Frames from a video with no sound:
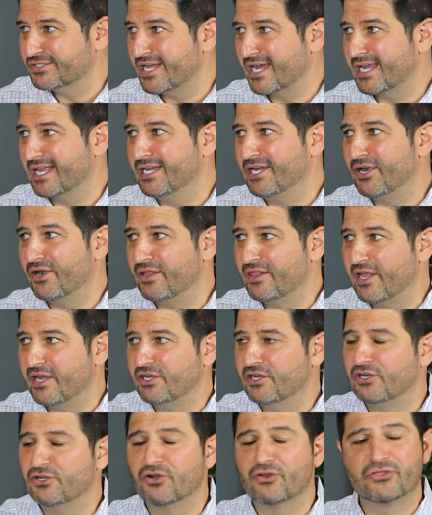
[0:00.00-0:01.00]
second year, and
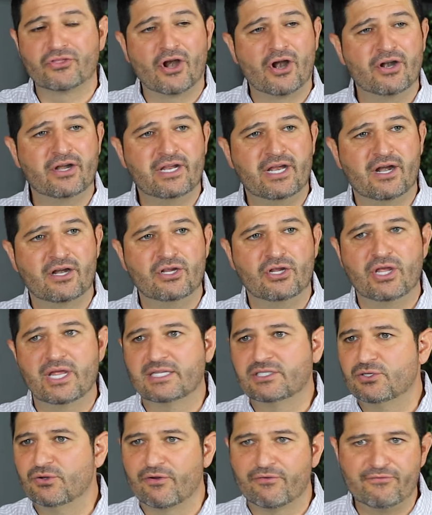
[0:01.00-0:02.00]
then in your third year you
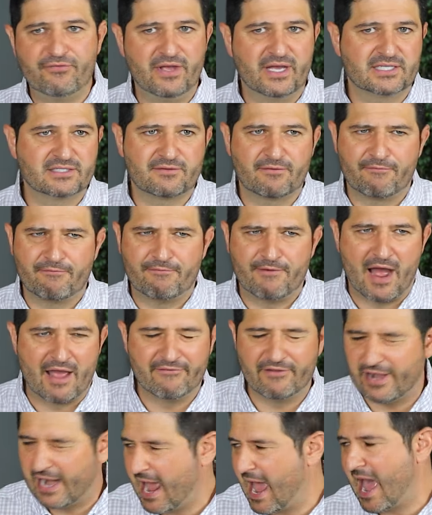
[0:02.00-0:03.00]
get to a fixed
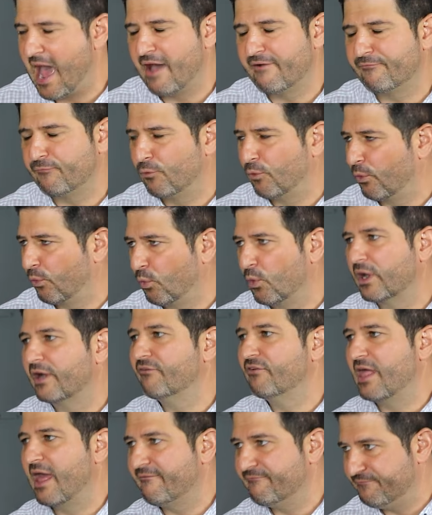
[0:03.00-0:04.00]
5.5 or
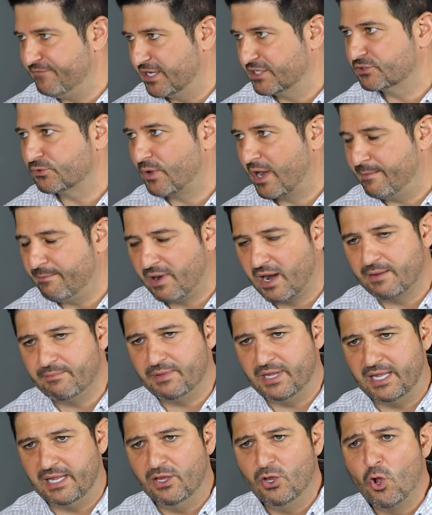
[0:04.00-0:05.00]
whatever that fixed rate might
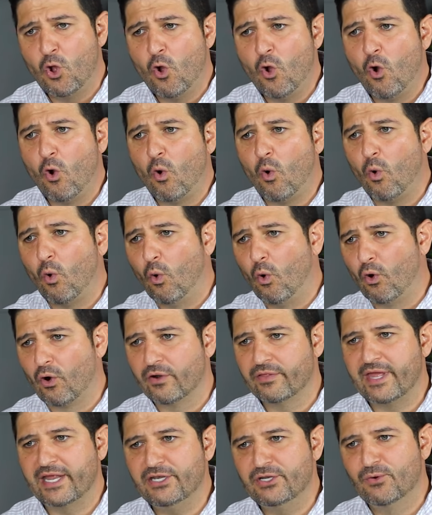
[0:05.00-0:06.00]
be.
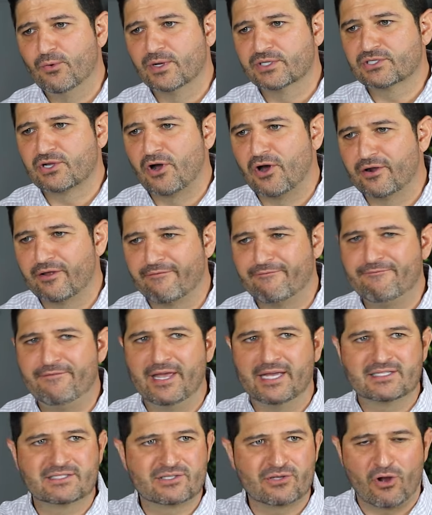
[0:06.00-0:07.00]
Or they do what's called a
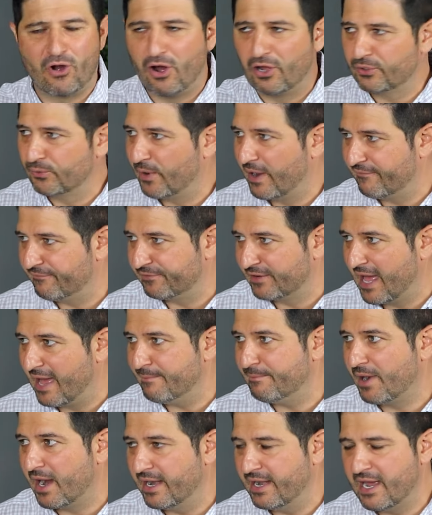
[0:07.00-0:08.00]
fixed all the way
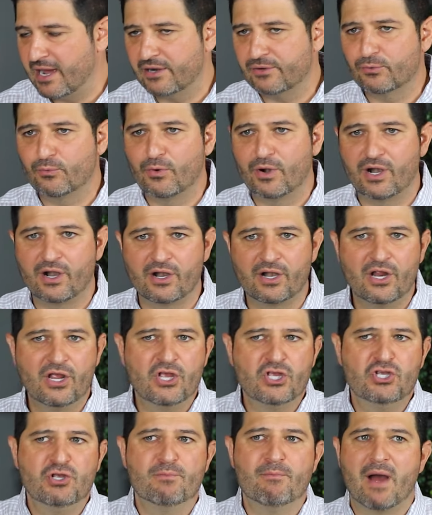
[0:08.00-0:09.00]
flat buy down, where
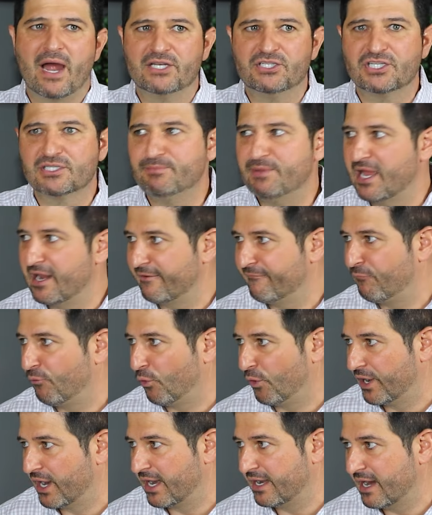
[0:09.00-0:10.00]
you might just be at a
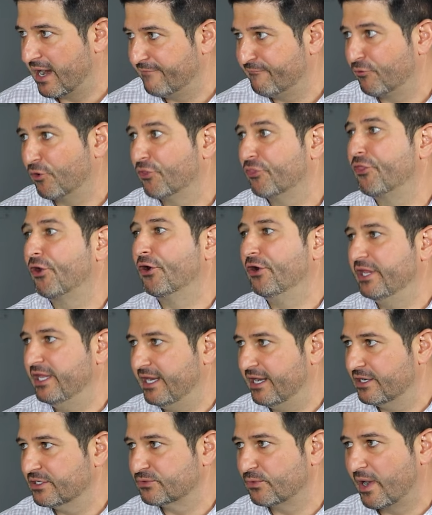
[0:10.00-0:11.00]
4.99 for 30
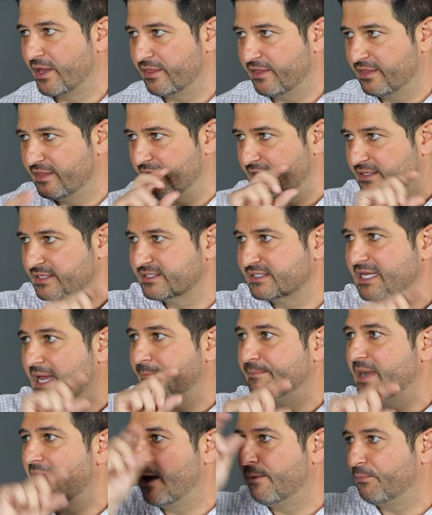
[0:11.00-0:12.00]
years rather than the
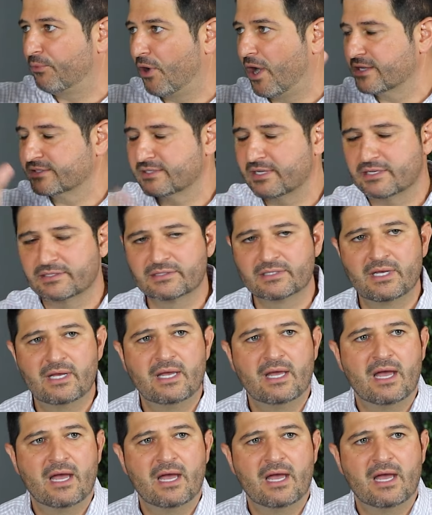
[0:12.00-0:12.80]
step down process.